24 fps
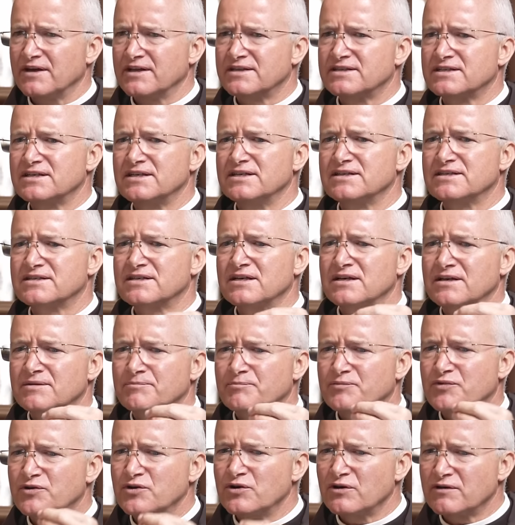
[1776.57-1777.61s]
It's His
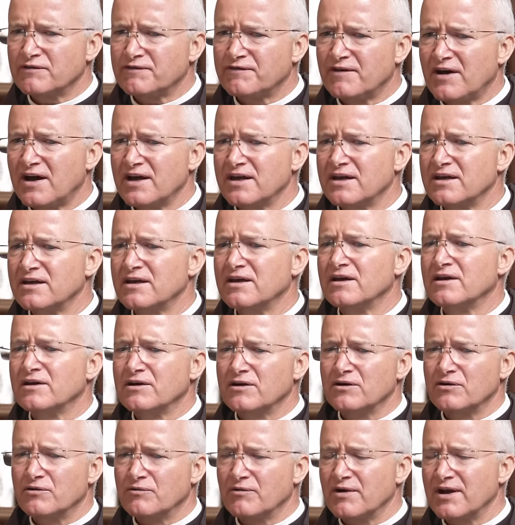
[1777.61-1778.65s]
purifying
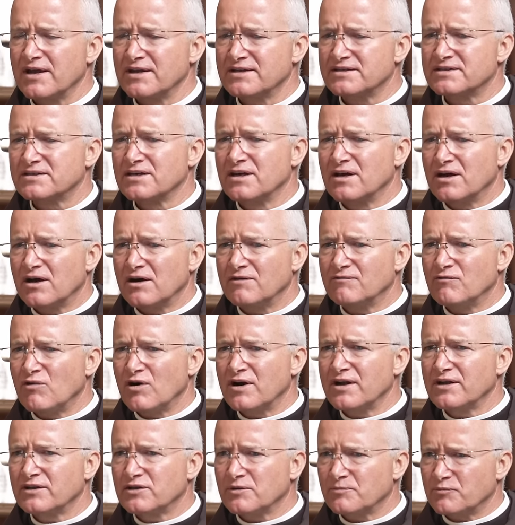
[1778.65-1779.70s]
grace of
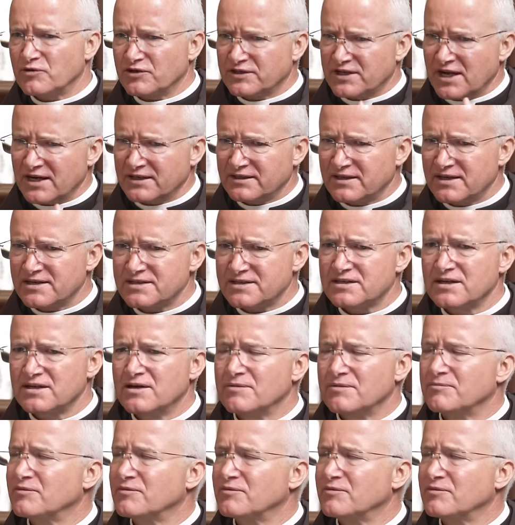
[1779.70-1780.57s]
wanting to protect us,